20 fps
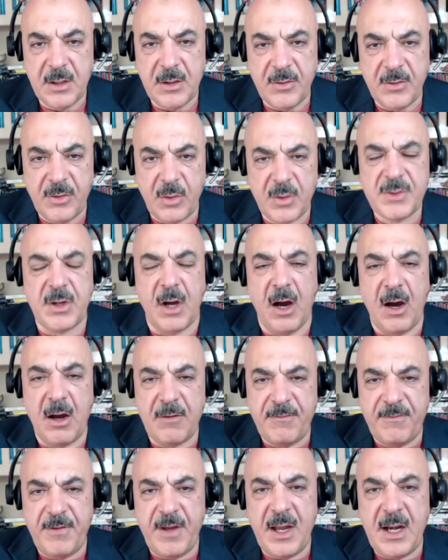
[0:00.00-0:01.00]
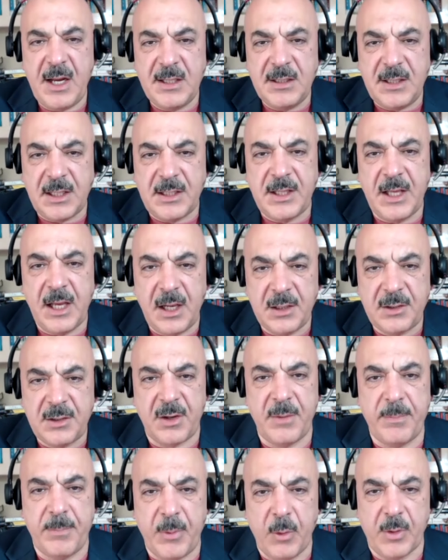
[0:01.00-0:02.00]
Those are very detailed
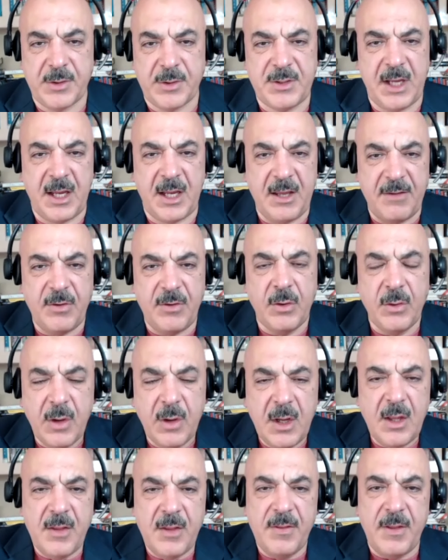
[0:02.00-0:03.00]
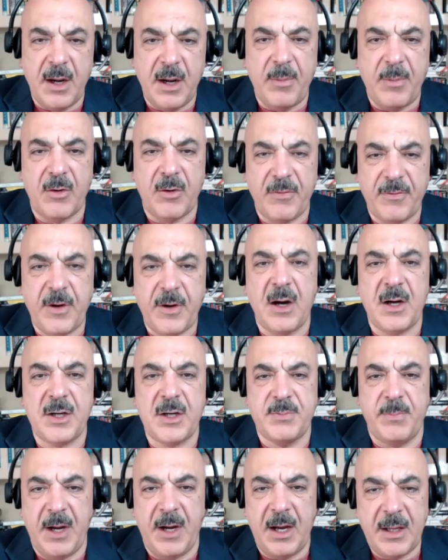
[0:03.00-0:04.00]
reports. They give you the number of cars
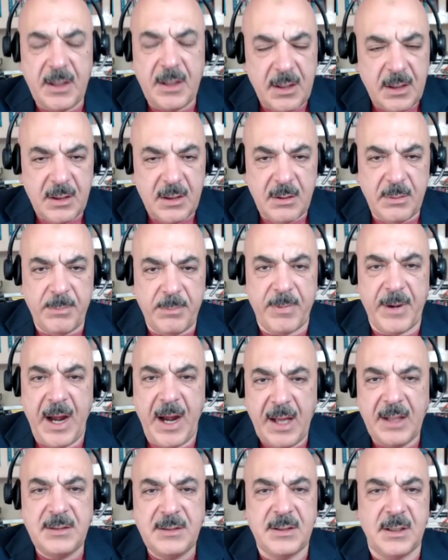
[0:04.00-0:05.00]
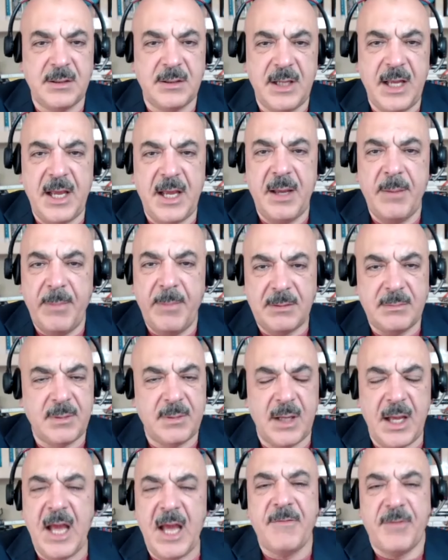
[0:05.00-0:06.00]
by brand and name and
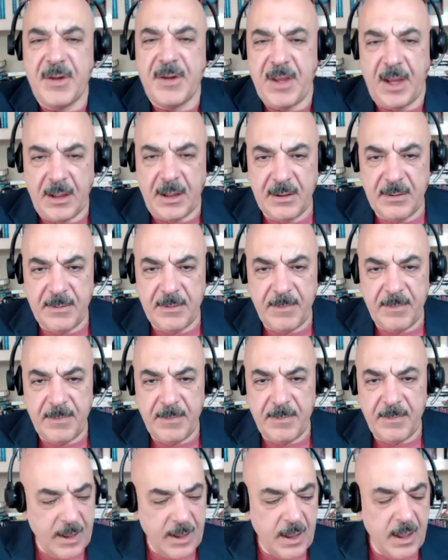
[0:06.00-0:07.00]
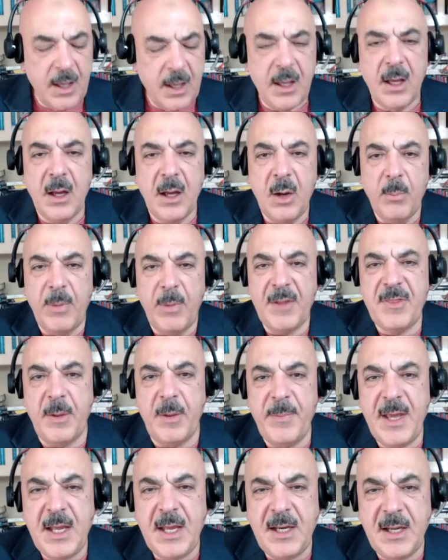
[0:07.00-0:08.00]
everything. But the
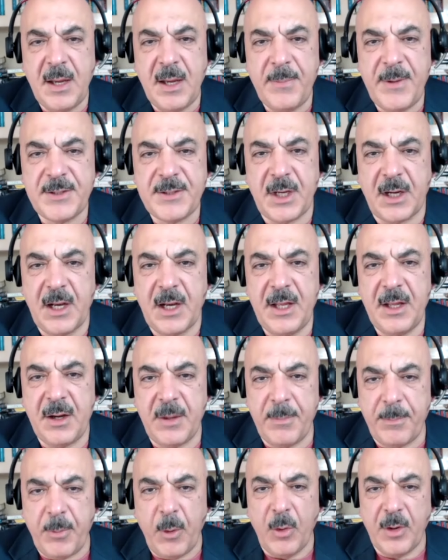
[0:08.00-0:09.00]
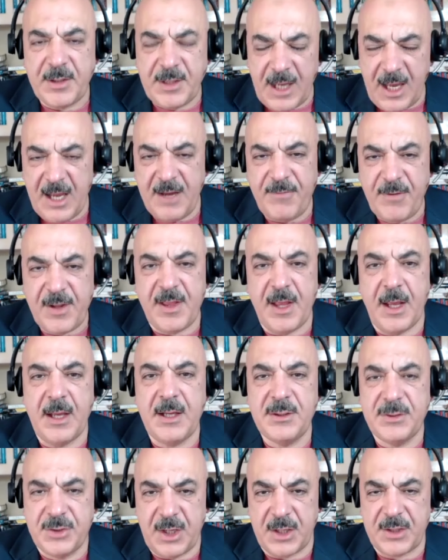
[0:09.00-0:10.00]
media basically report
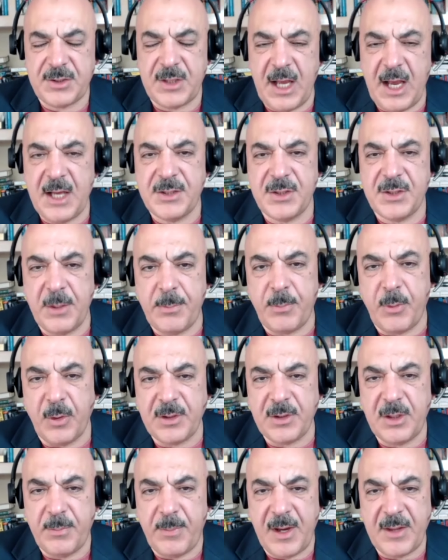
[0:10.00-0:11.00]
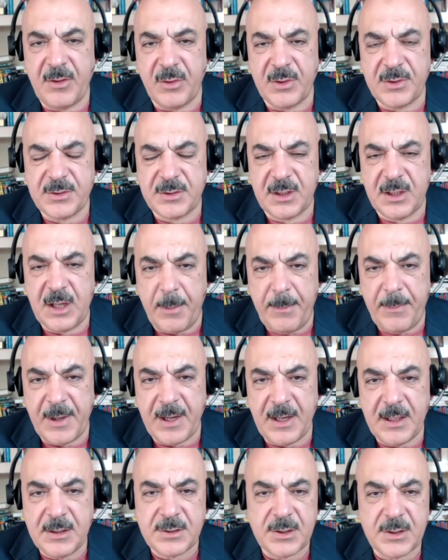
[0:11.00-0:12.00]
everything just as reported by those
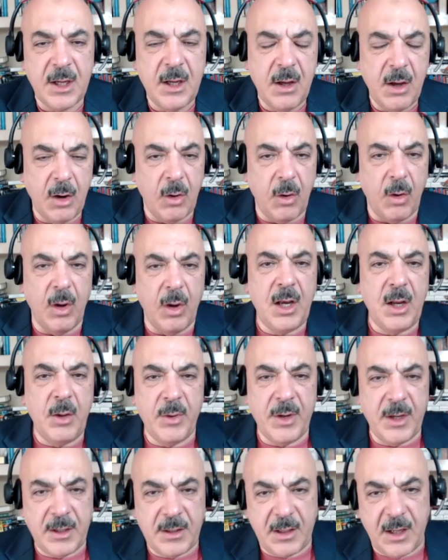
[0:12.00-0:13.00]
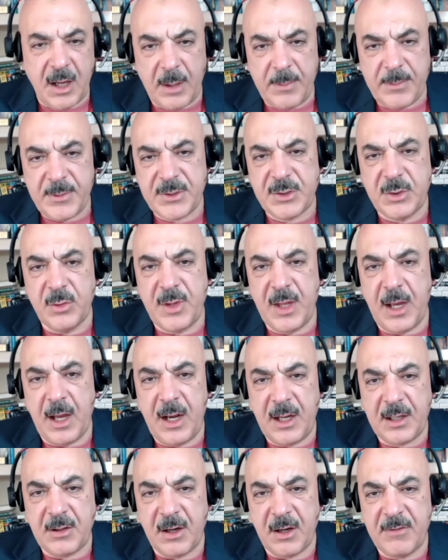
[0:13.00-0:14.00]
companies, only when it comes to the
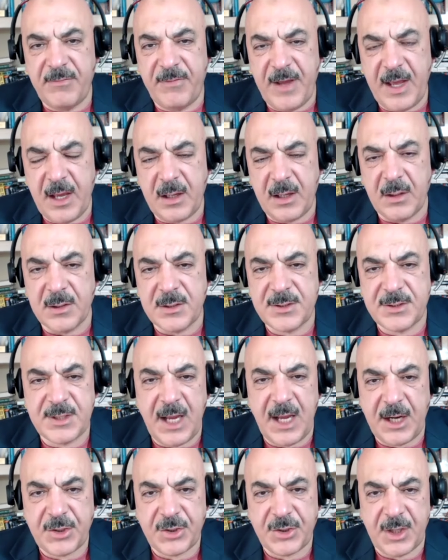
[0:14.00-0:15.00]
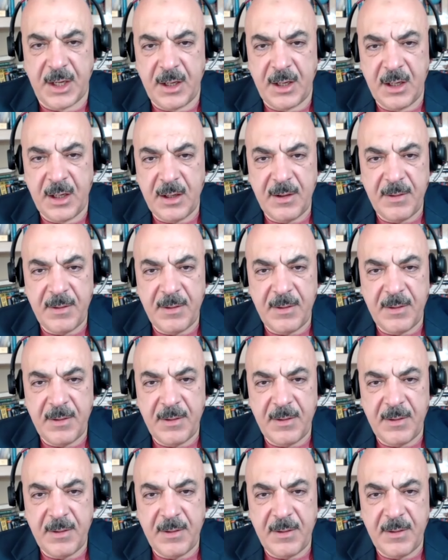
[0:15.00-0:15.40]
electric vehicle section.